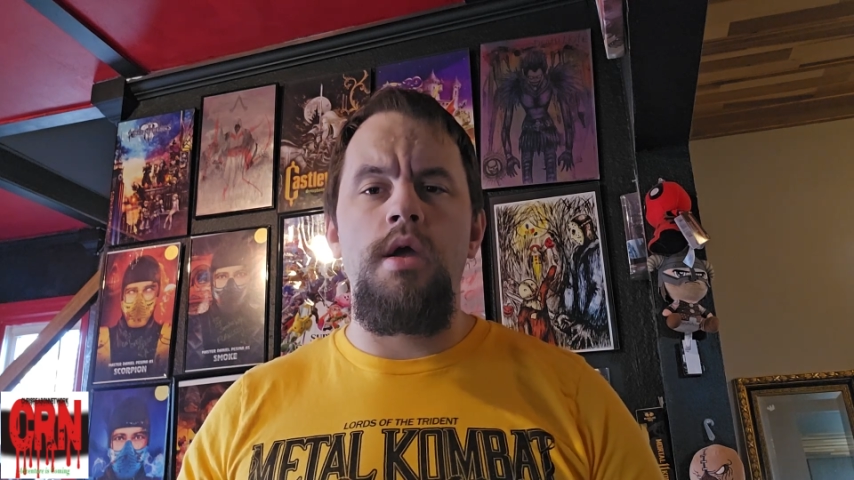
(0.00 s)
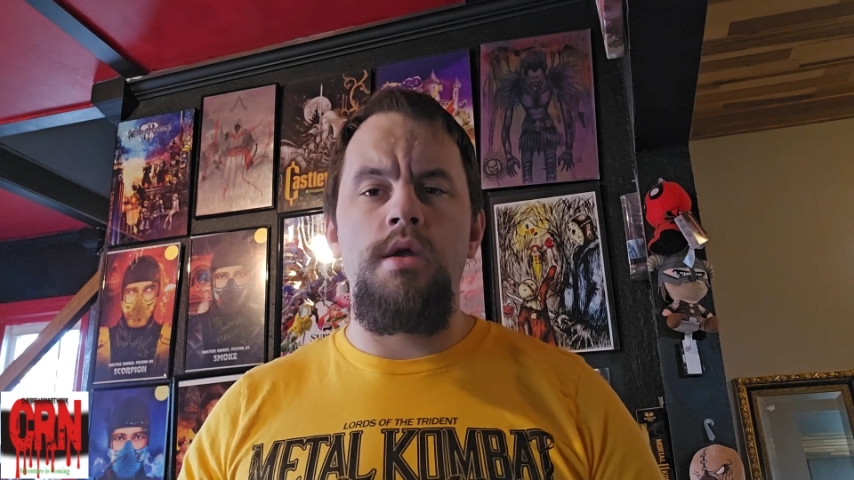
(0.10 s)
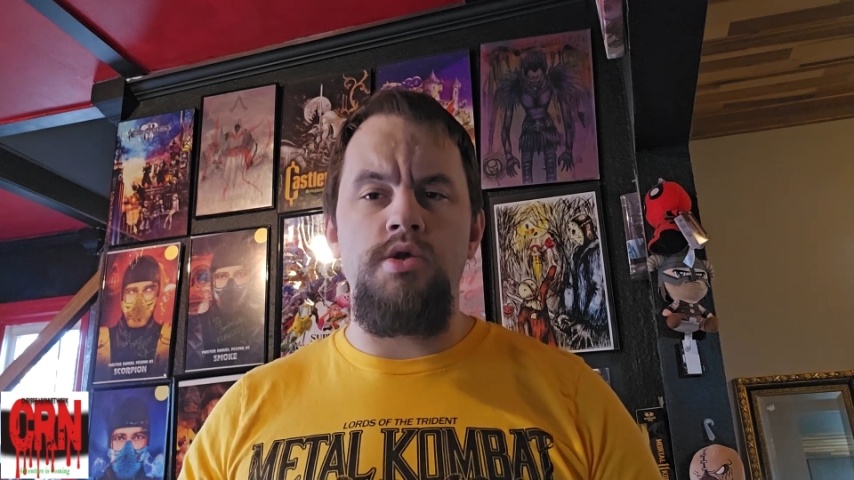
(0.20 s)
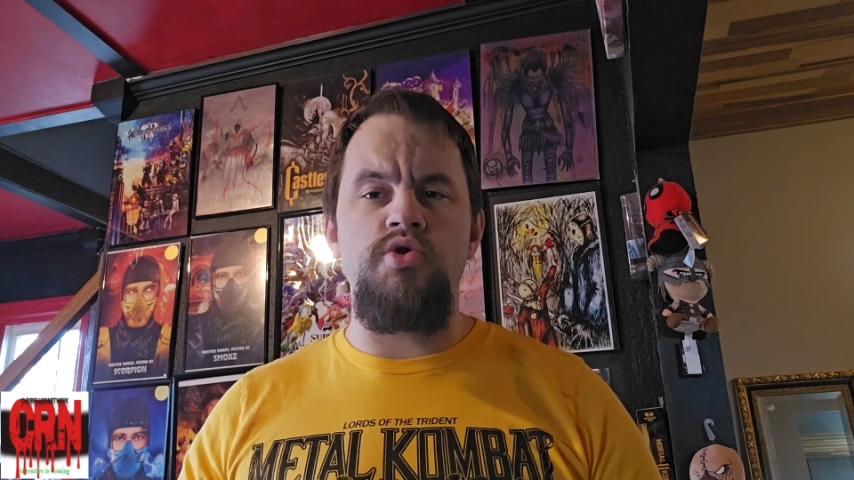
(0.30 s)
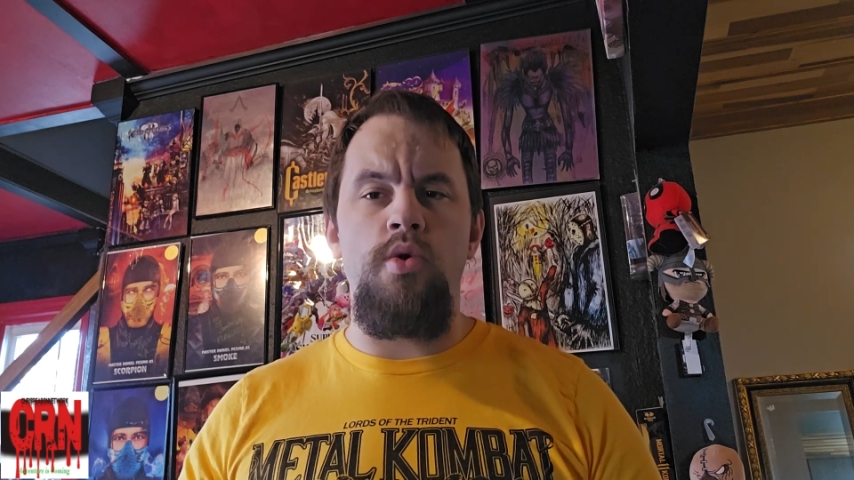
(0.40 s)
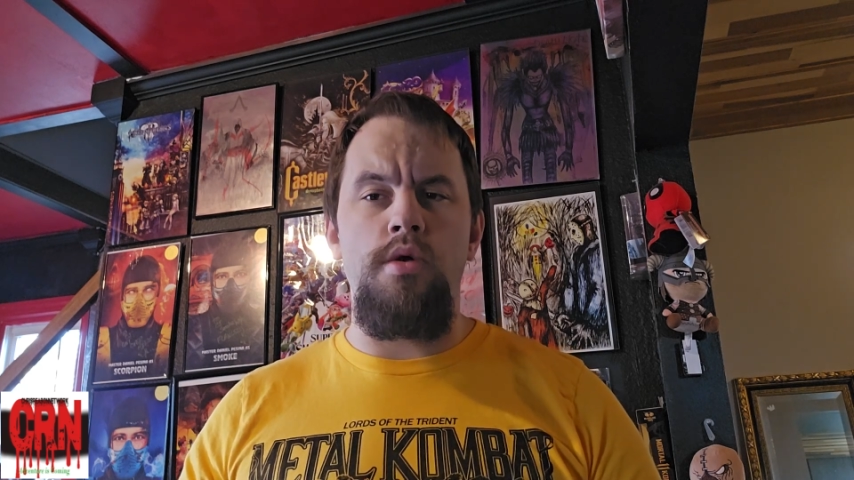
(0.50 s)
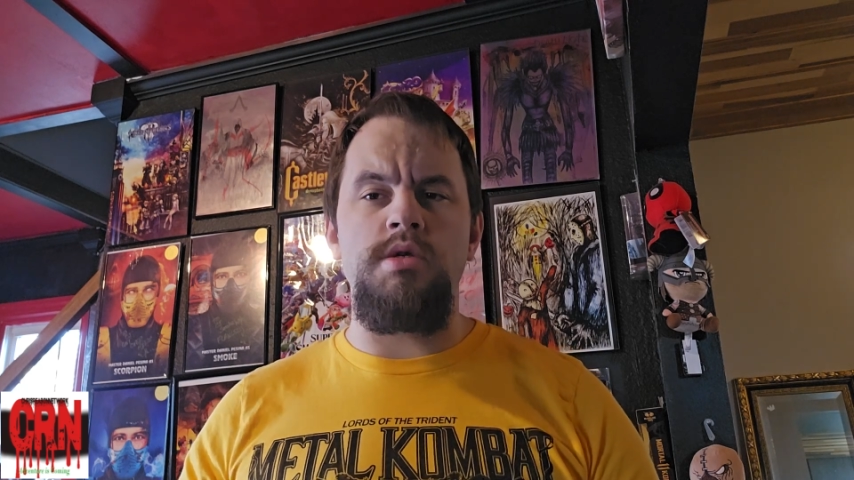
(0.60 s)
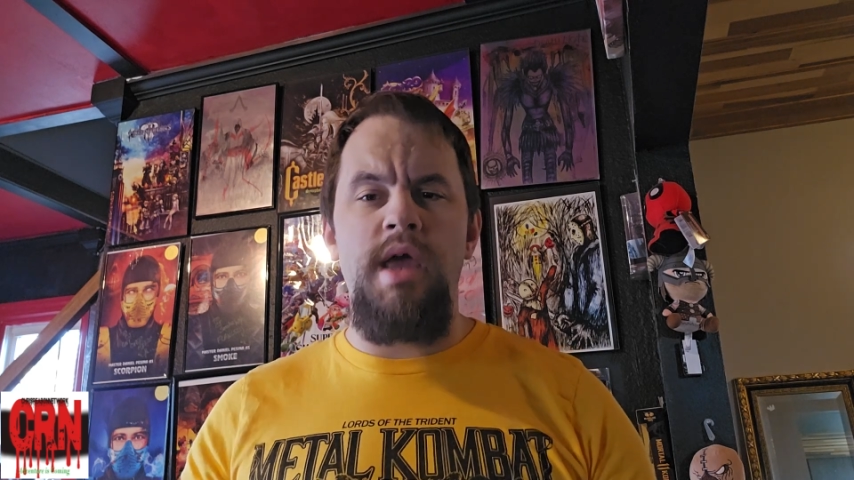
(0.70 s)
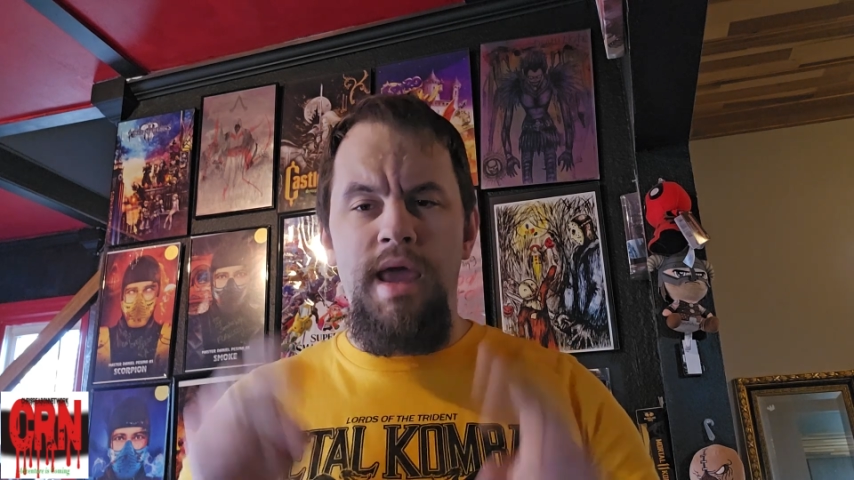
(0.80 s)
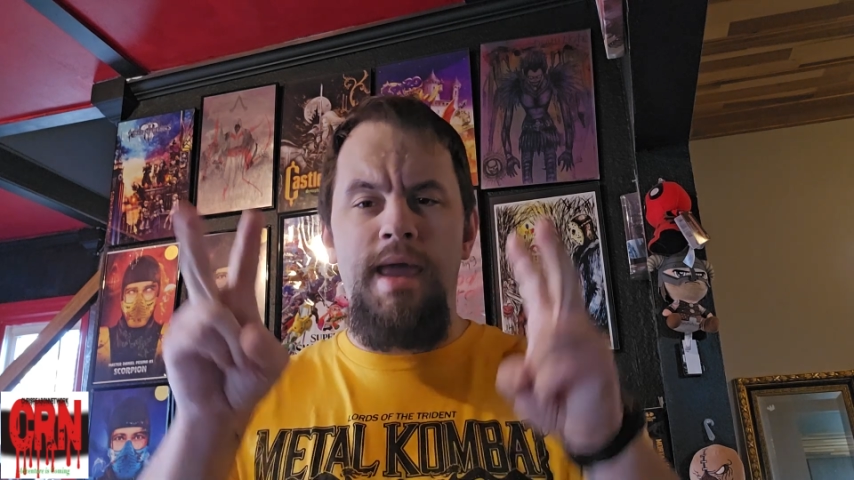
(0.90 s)
controller's
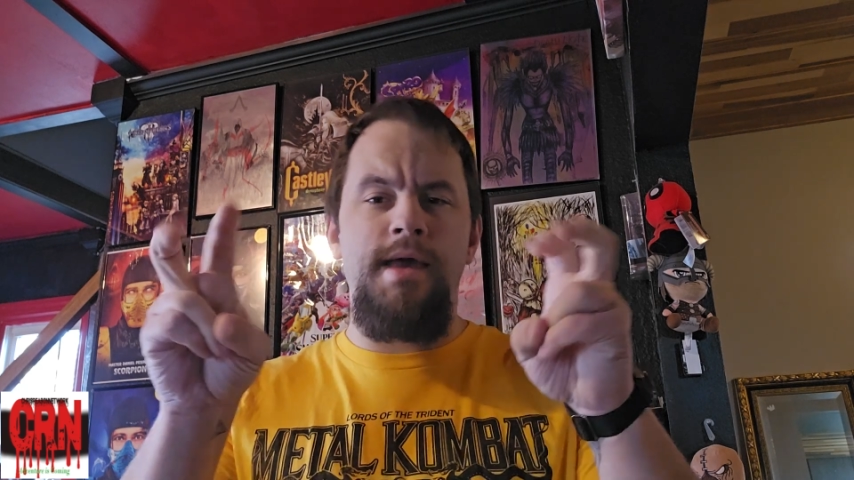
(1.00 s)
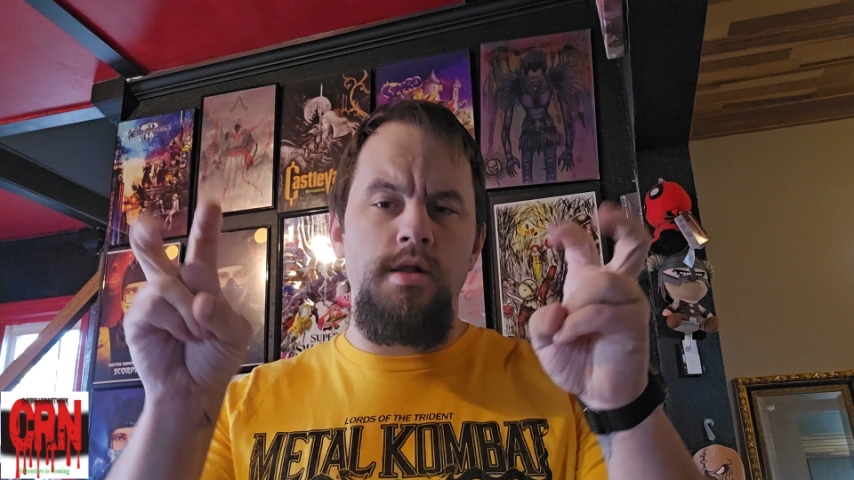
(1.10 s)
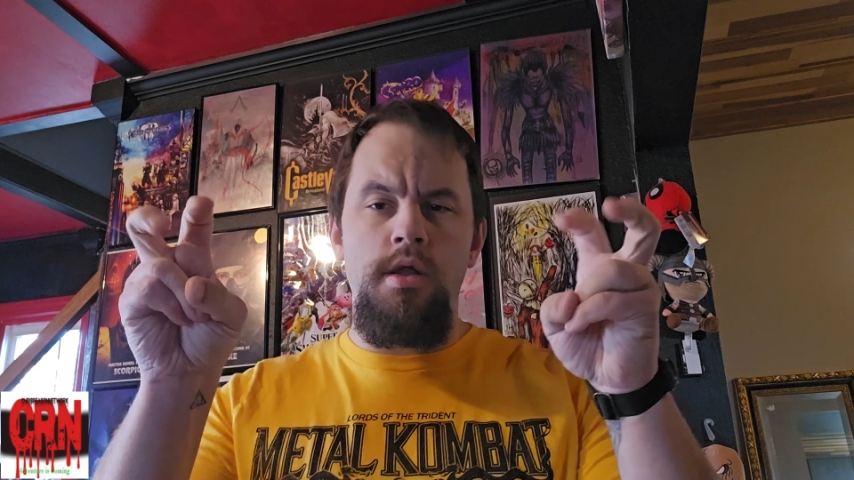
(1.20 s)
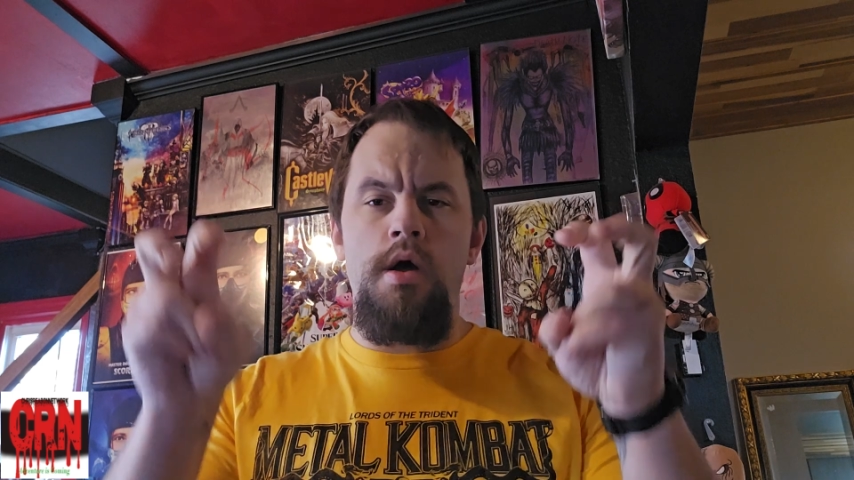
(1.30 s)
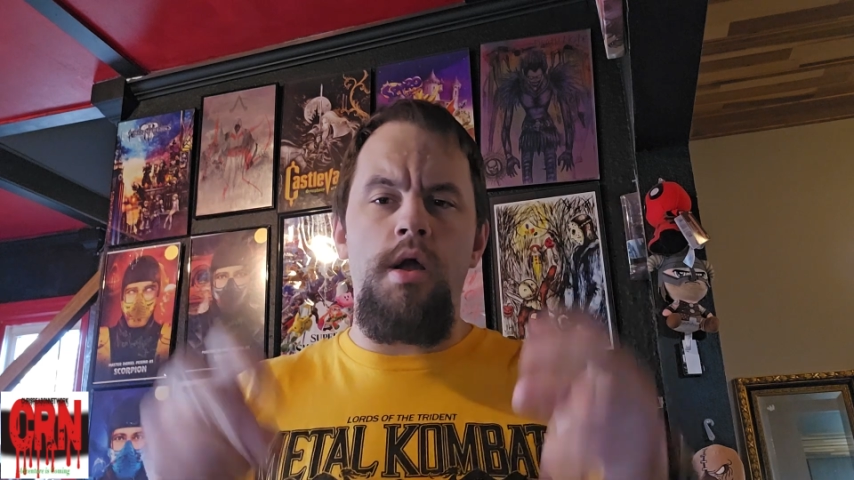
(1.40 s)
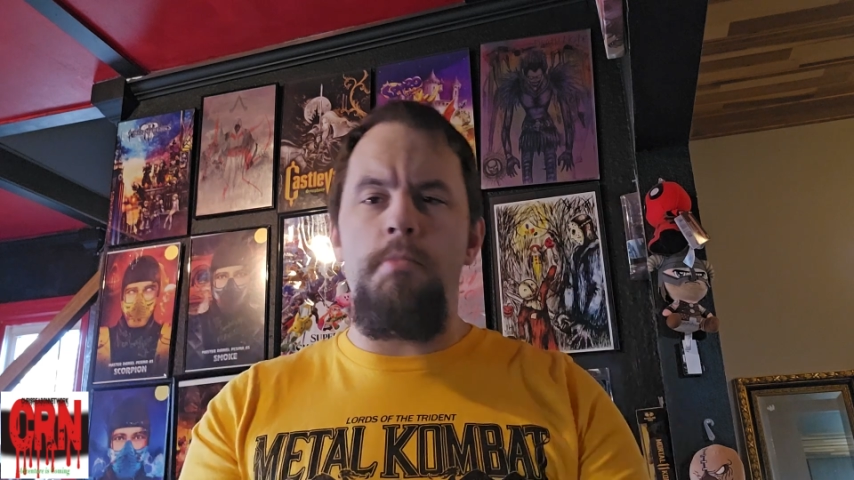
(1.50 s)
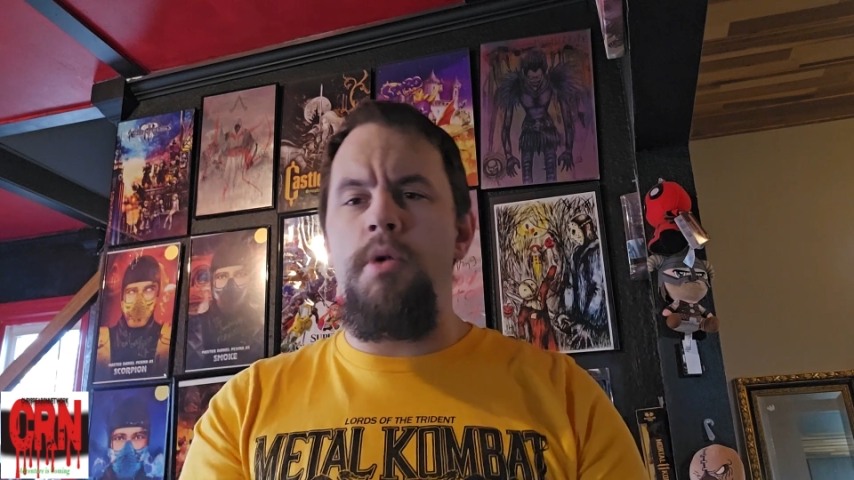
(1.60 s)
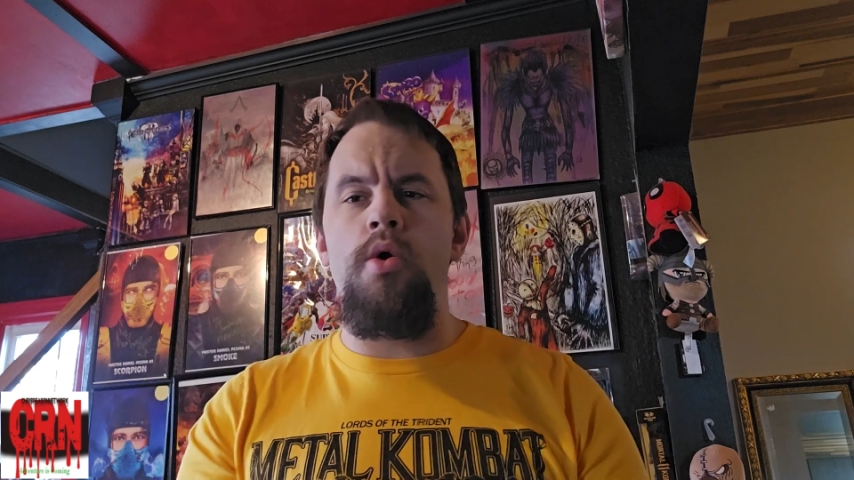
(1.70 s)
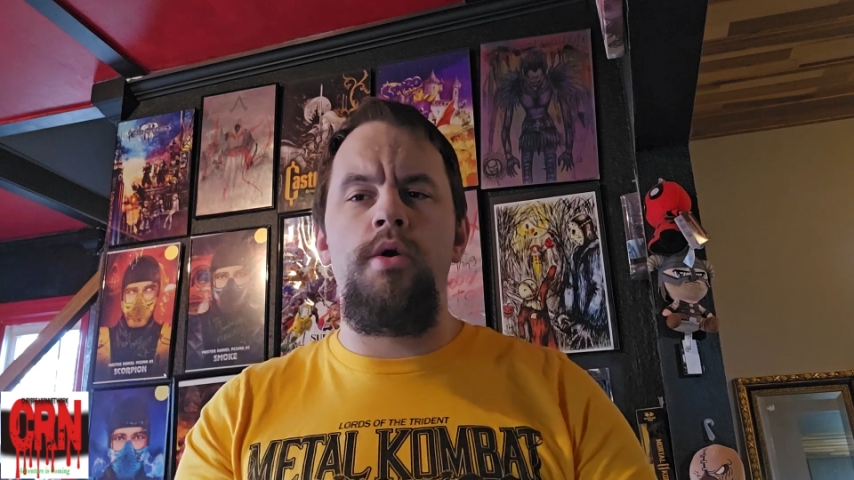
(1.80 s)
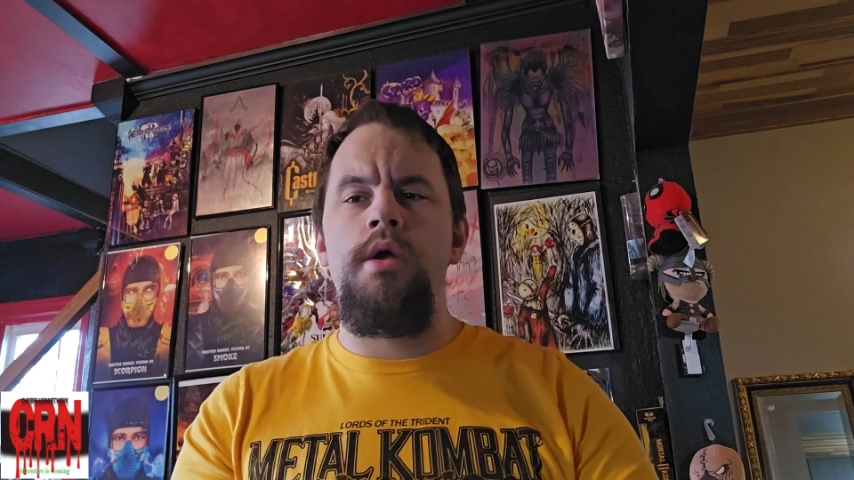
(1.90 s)
analog
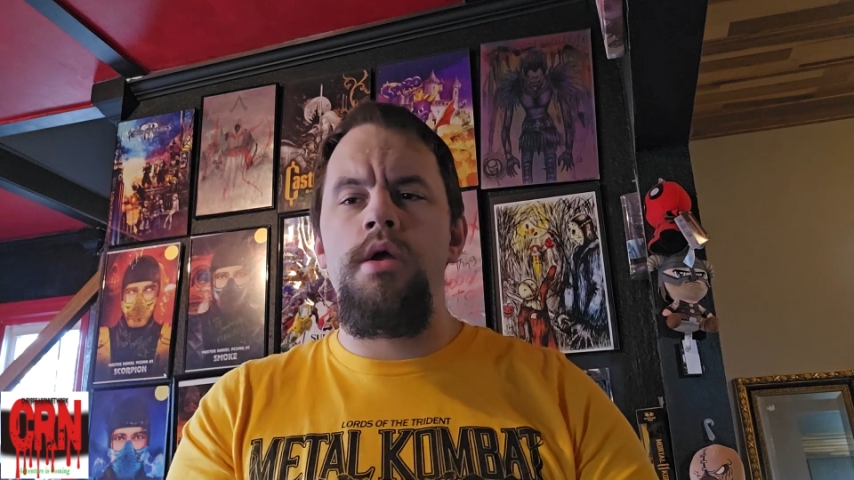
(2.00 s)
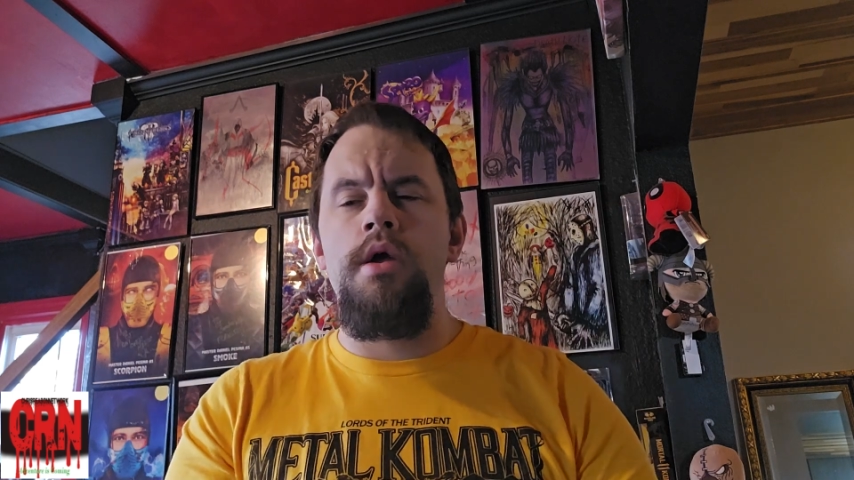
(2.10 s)
mode,